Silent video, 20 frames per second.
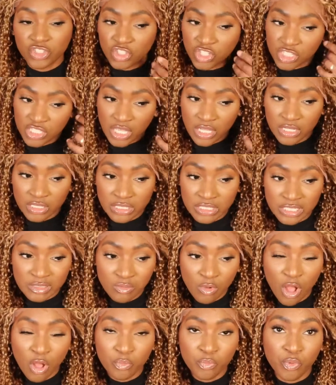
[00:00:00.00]
just a
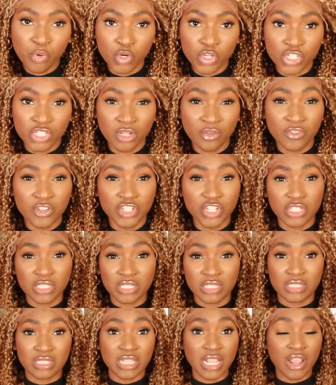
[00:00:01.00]
small portion of it just
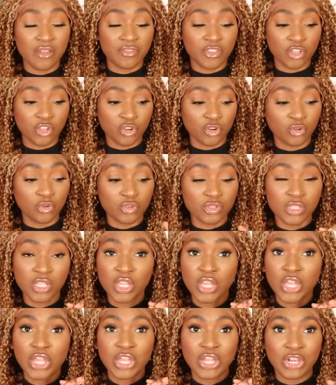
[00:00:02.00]
to see if the curls
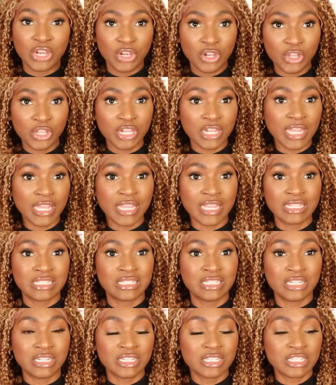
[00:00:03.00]
looks like it
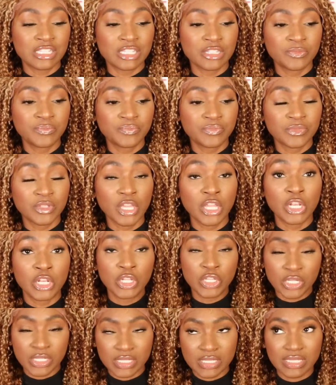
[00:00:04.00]
does
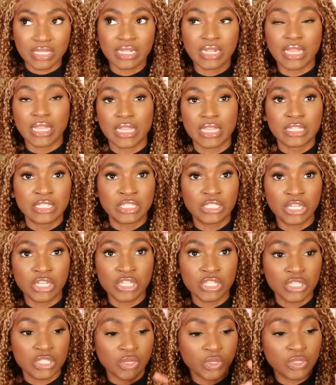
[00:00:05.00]

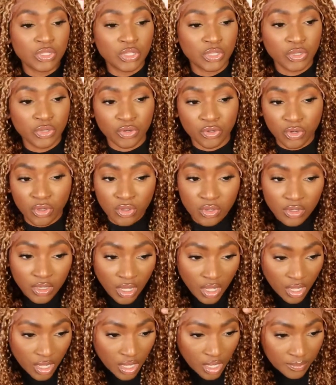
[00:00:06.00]
on the girl
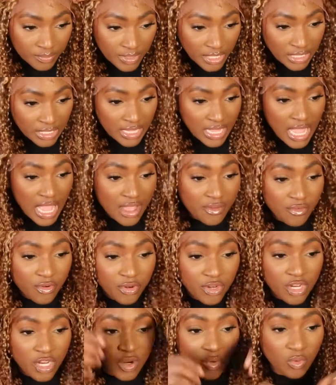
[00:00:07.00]
that they have
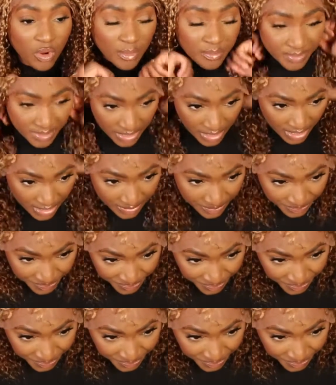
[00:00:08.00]
on their website.